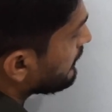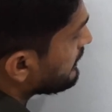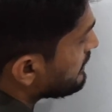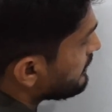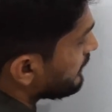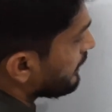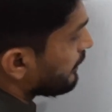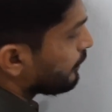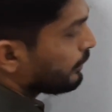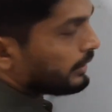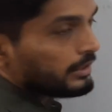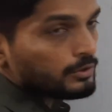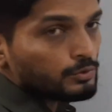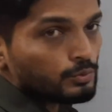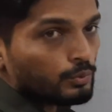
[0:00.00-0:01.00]
considered.
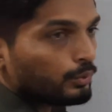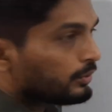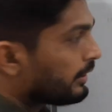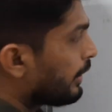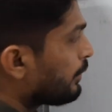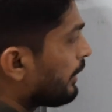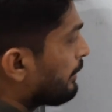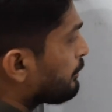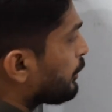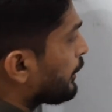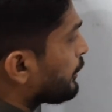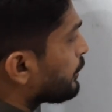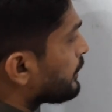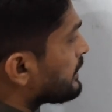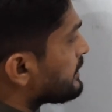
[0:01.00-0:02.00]
Okay, so now I'm
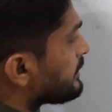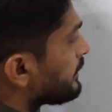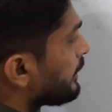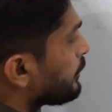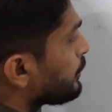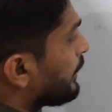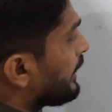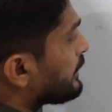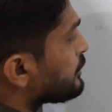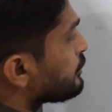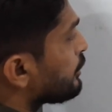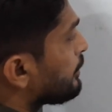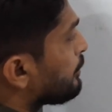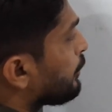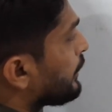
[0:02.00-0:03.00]
going to consider two
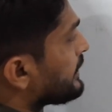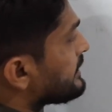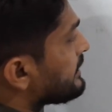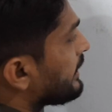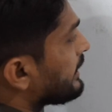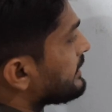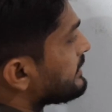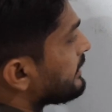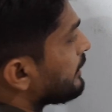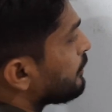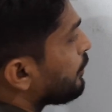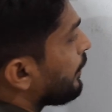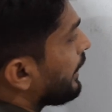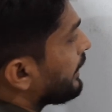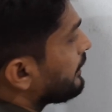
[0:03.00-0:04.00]
additional points x
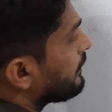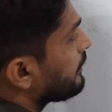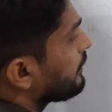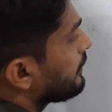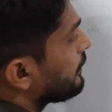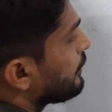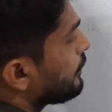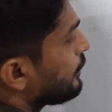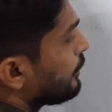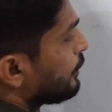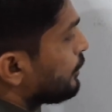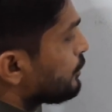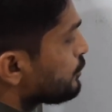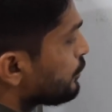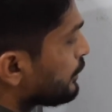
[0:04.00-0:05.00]
and y.
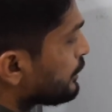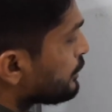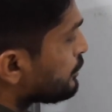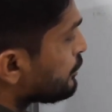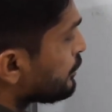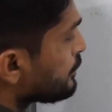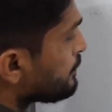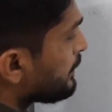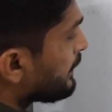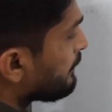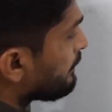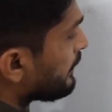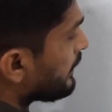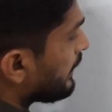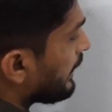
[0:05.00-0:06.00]
So distance
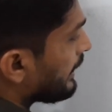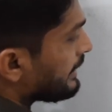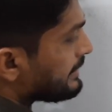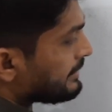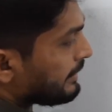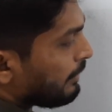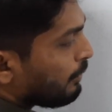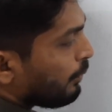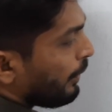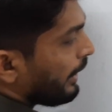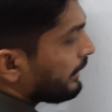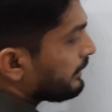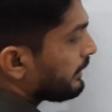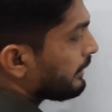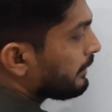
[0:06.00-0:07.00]
between x same
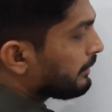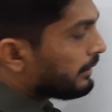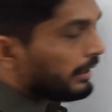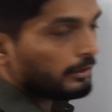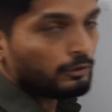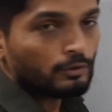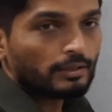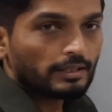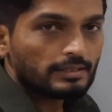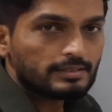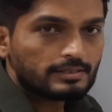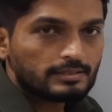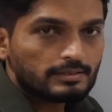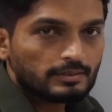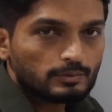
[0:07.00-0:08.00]
y, can you
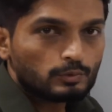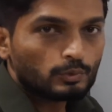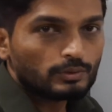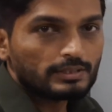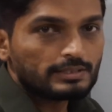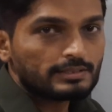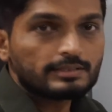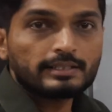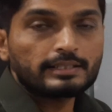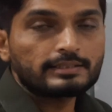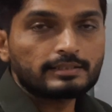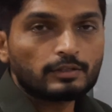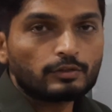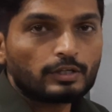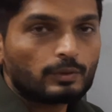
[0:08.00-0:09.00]
guess? So this is less
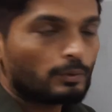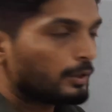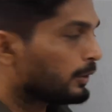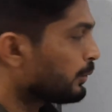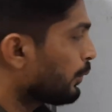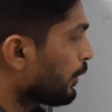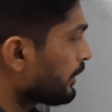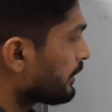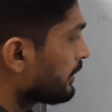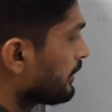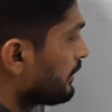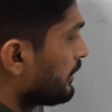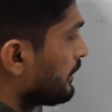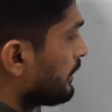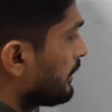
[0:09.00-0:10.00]
than or equal to what?
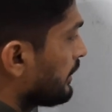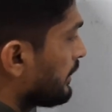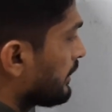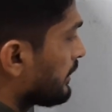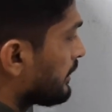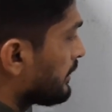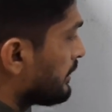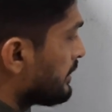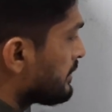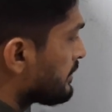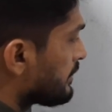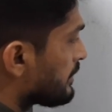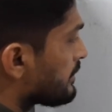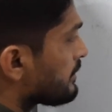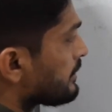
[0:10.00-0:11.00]
This
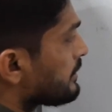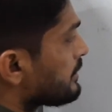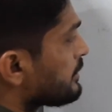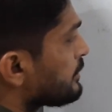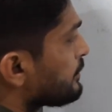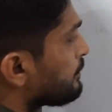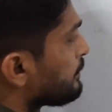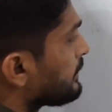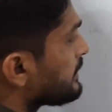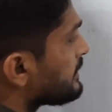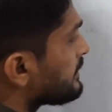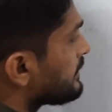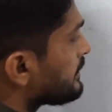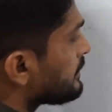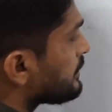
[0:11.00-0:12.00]
distance plus
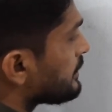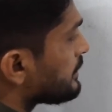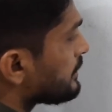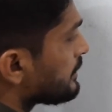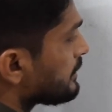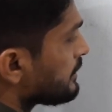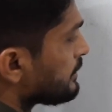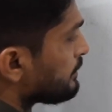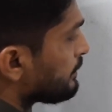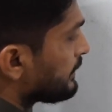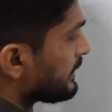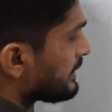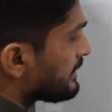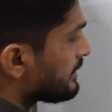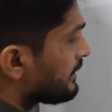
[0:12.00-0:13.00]
this distance
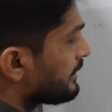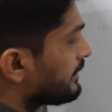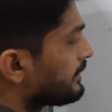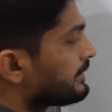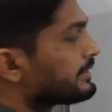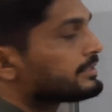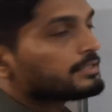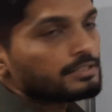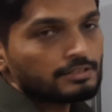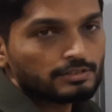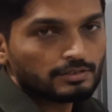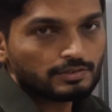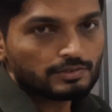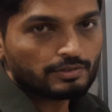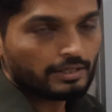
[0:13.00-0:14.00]
plus this
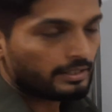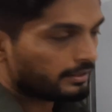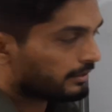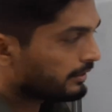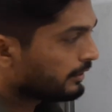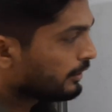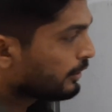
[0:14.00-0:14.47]
distance, right?